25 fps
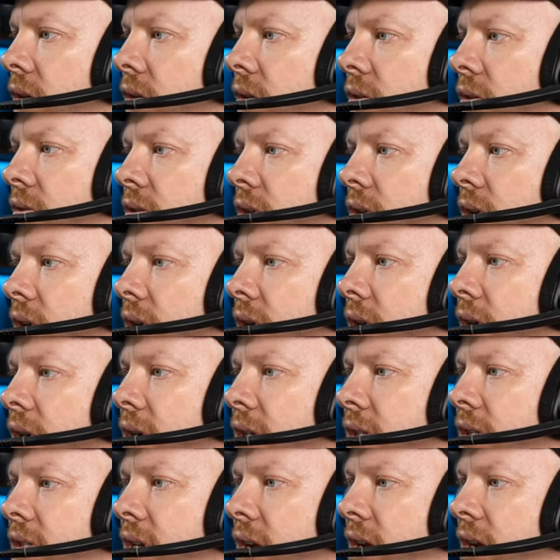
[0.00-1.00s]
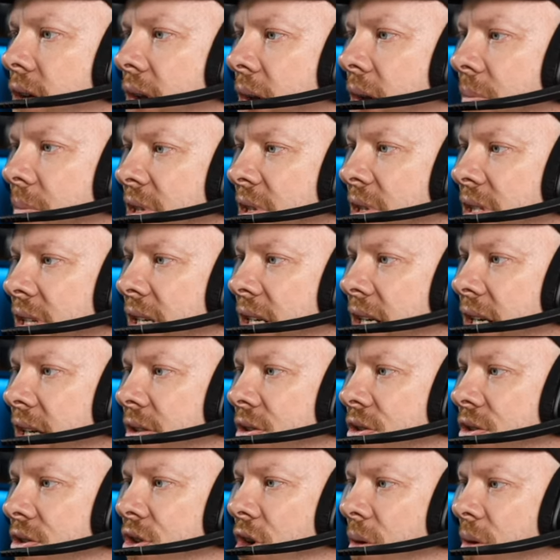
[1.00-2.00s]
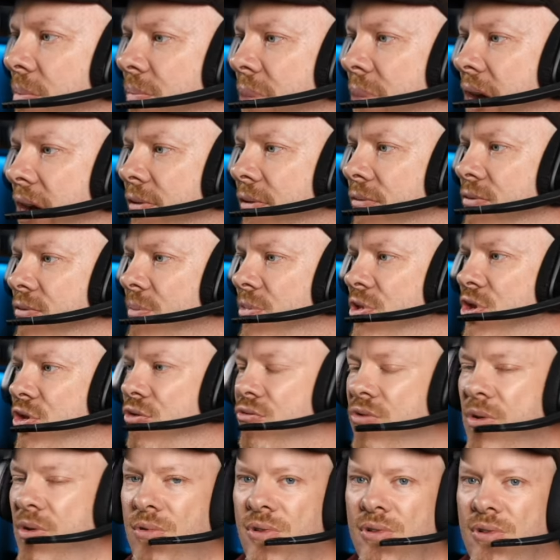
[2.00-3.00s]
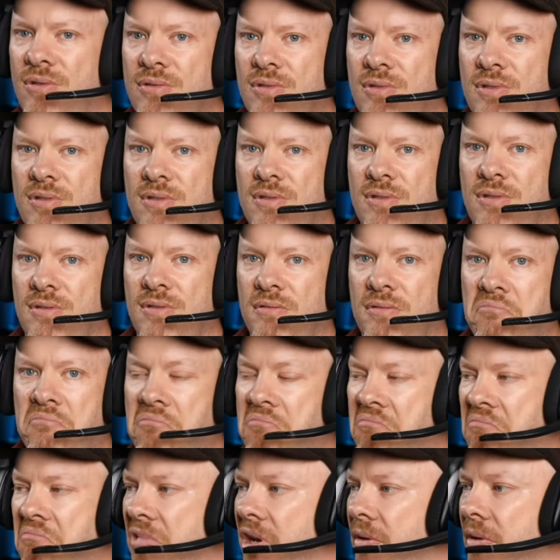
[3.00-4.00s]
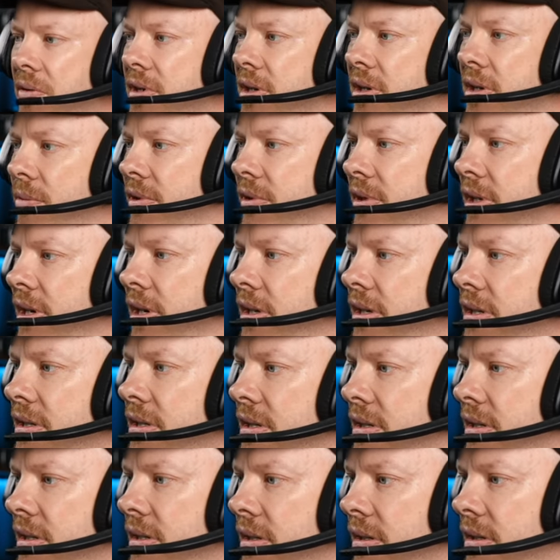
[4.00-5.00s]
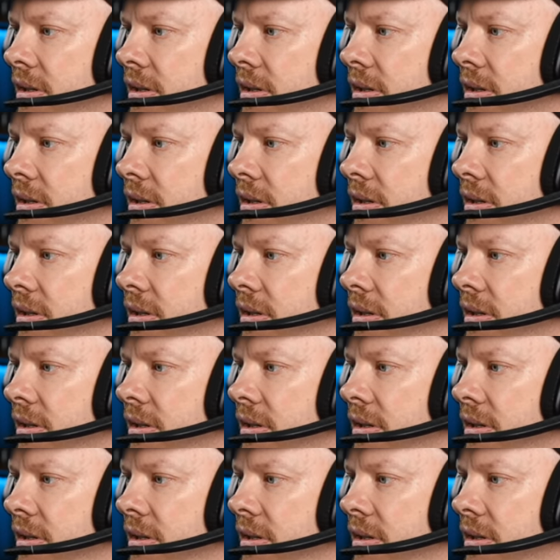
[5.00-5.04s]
Right, so Emma's here, just got back from Scribbles. No idea what that is.